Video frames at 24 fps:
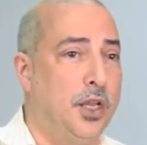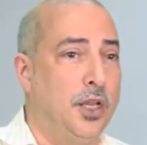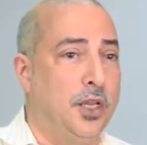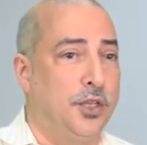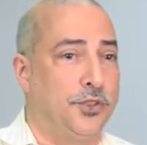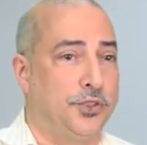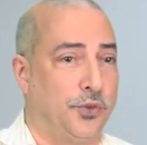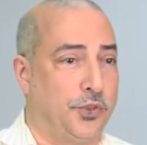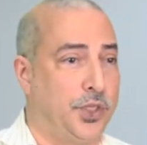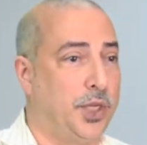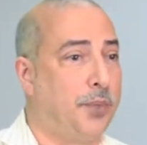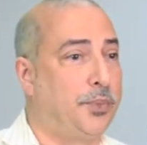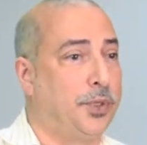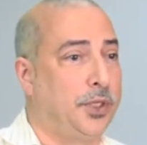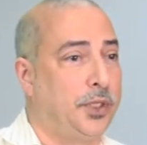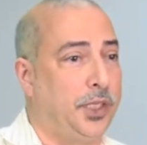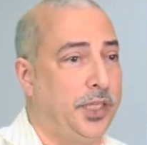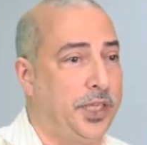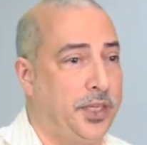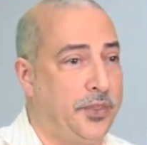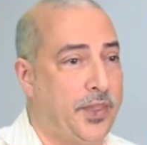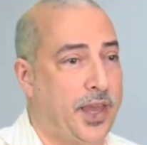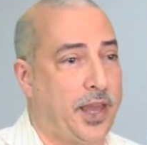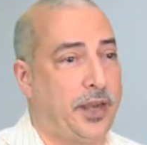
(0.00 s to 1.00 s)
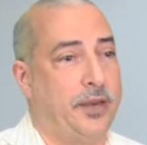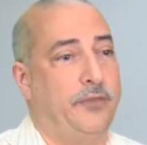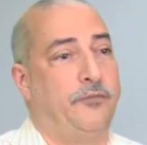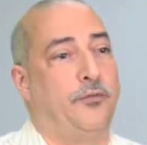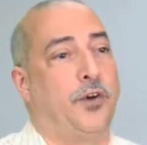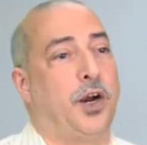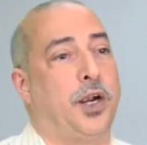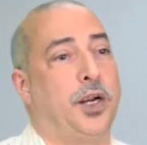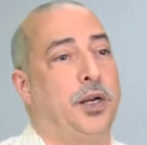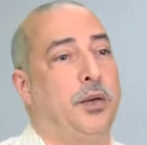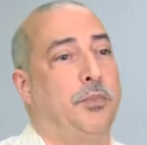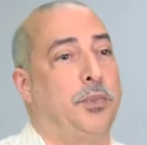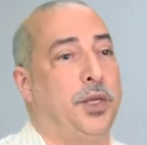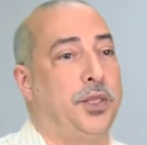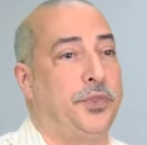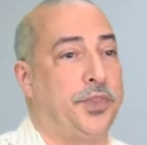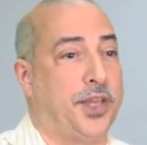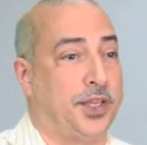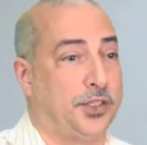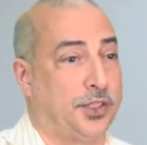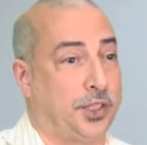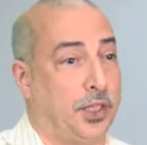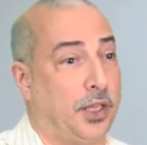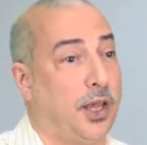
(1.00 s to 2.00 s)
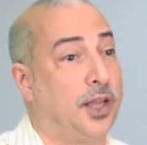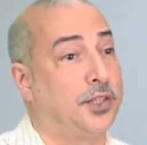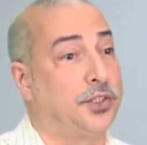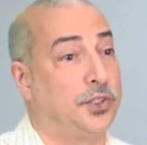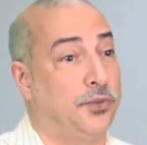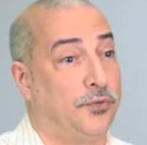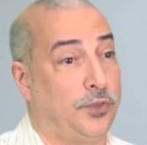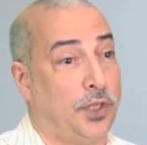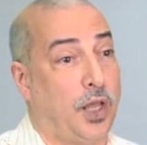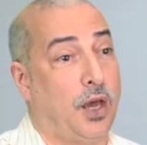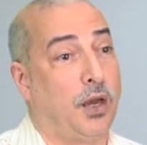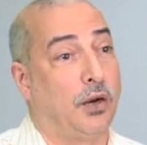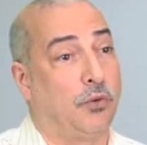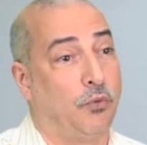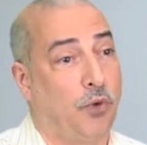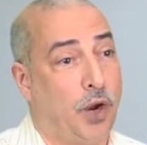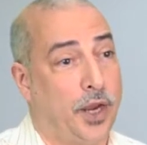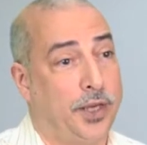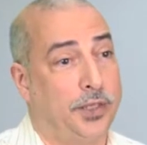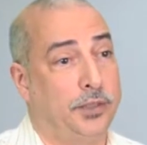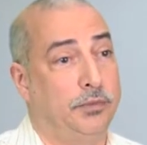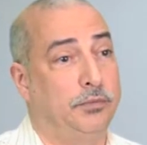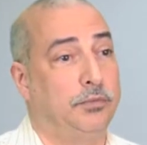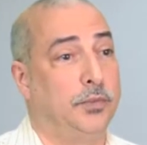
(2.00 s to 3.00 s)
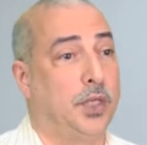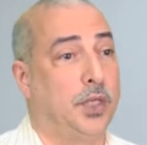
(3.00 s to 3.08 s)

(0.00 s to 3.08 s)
So typically in that environment, that's lots of log write